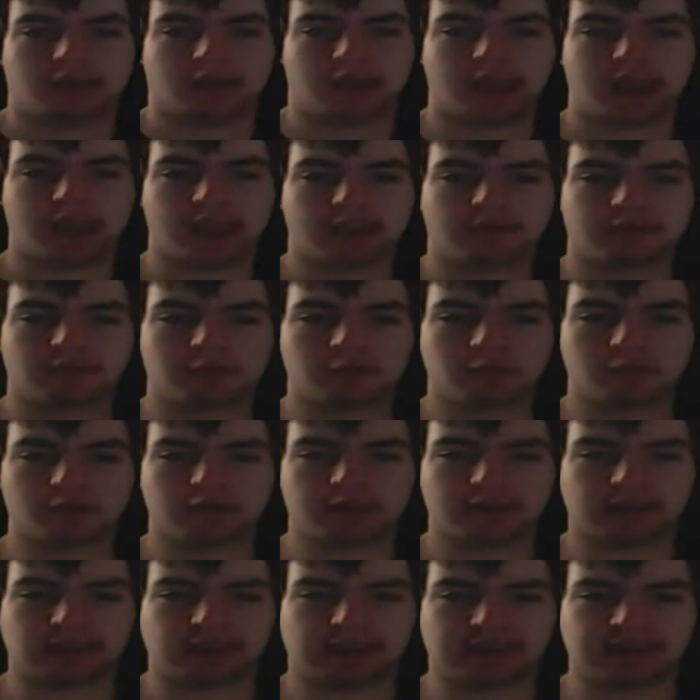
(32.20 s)
Hey
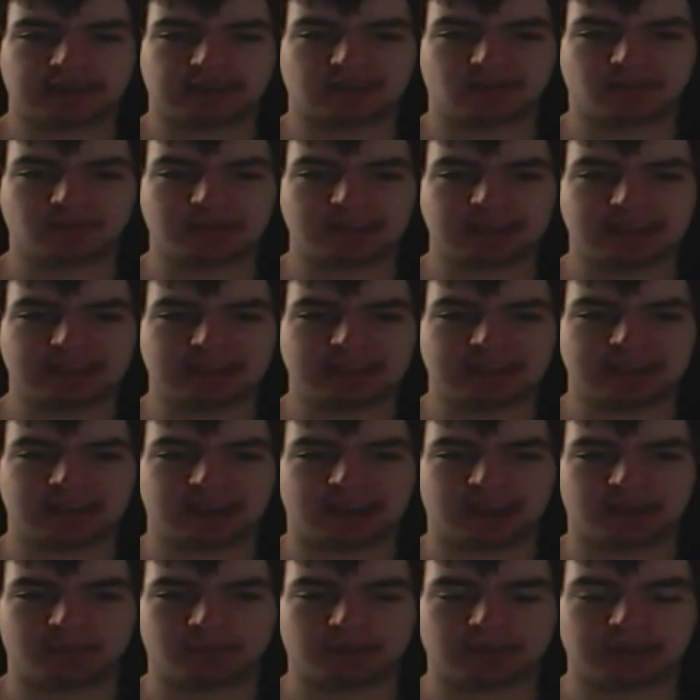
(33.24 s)
everyone, it's me,
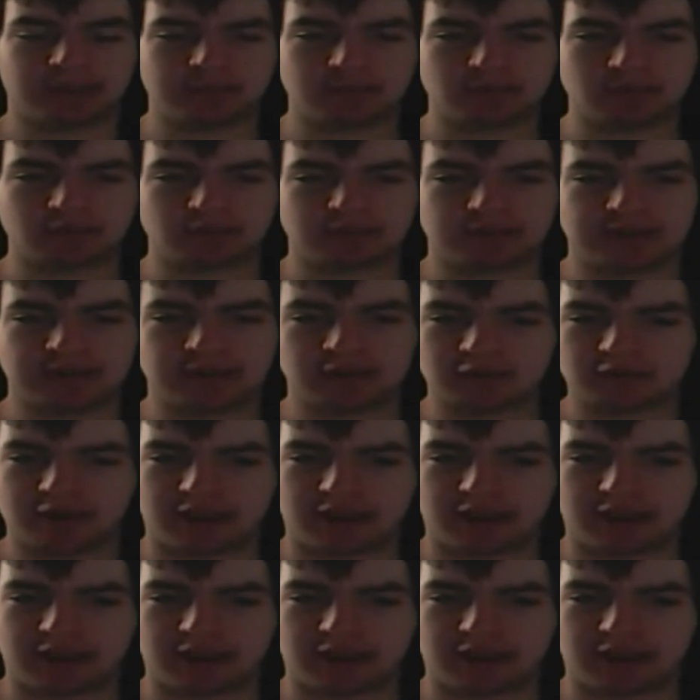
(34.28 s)
and Game here.